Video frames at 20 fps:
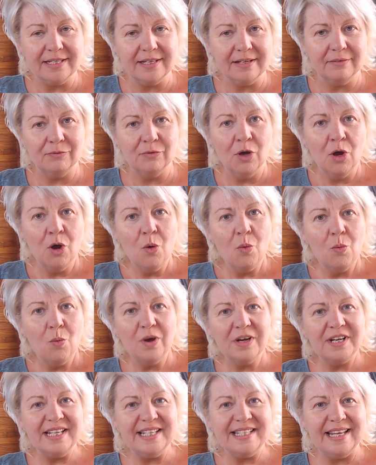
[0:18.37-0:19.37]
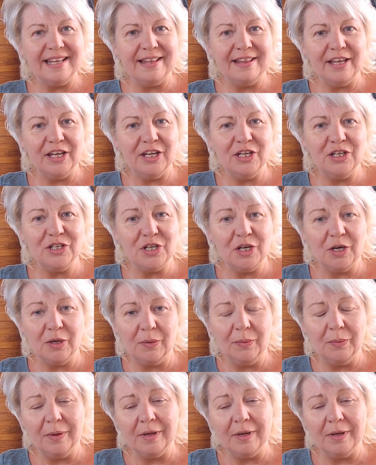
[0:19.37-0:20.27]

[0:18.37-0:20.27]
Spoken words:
And what is it that you do?